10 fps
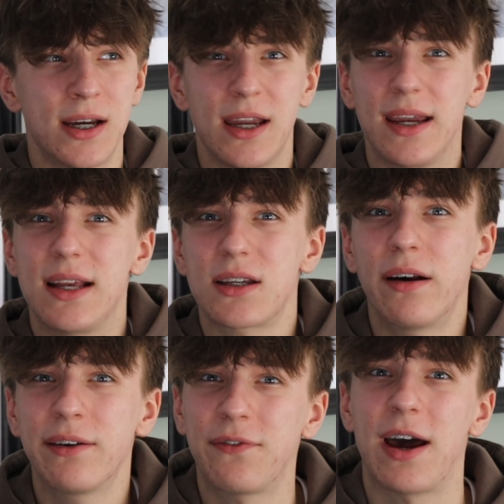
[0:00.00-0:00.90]
it's
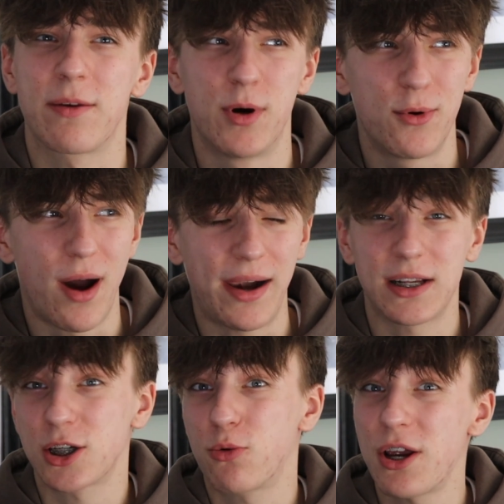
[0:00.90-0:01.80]
unfathomable and
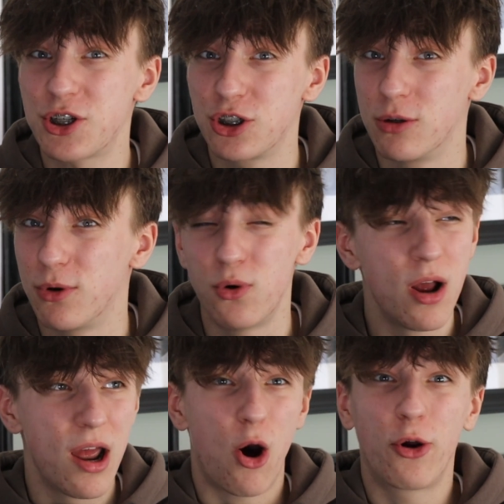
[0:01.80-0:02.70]
it's questionable
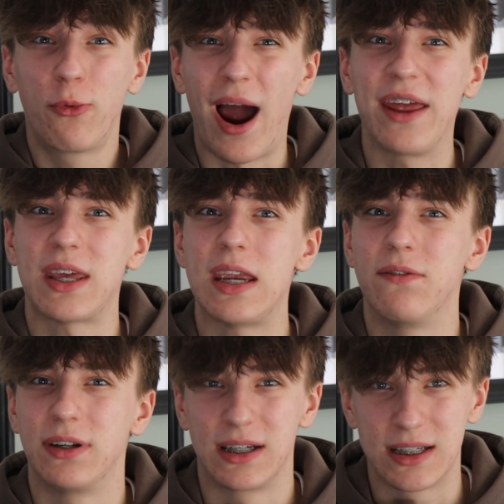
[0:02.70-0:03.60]
on why they
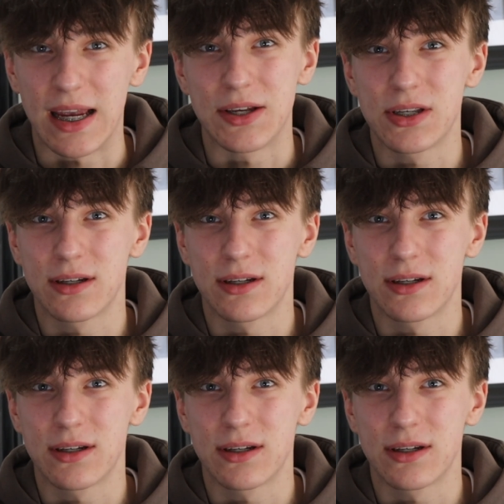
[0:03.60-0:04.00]
even exist.